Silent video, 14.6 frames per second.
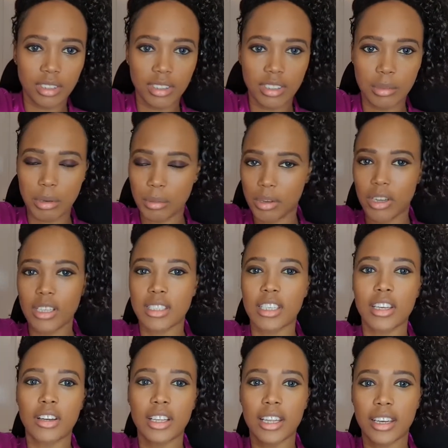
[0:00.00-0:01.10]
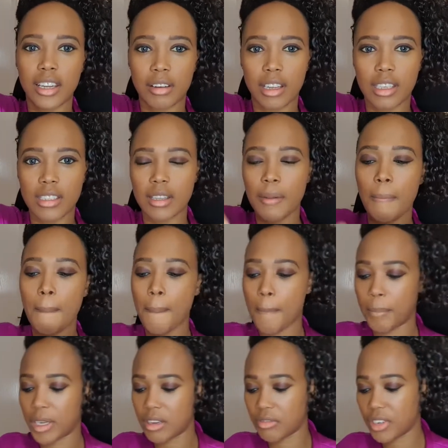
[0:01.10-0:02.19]
You probably can't see. Oh yeah, there it is.
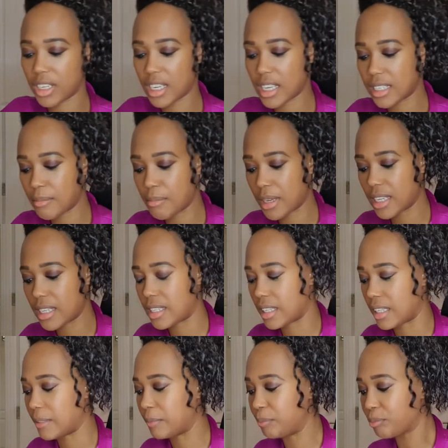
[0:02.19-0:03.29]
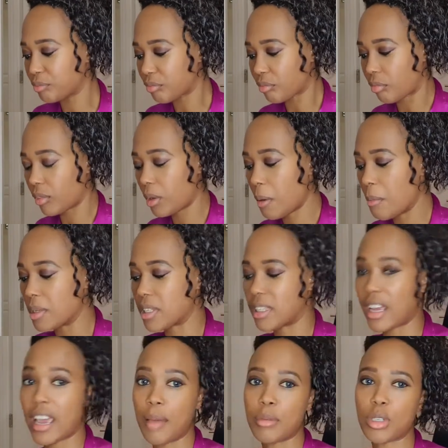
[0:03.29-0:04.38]
But it really is amazing. But
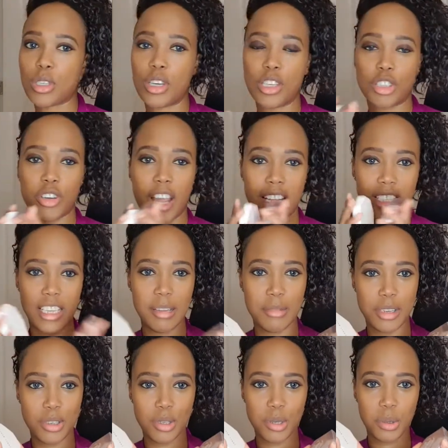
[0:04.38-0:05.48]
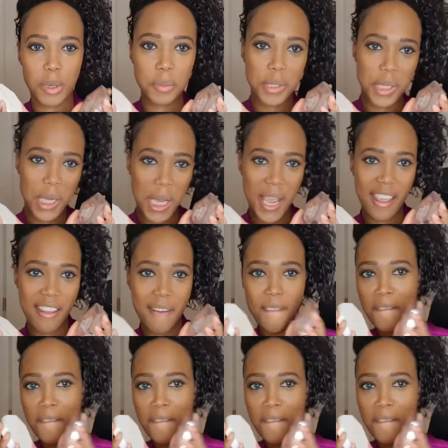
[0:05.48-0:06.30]
today I'm just going to try and team these two up today.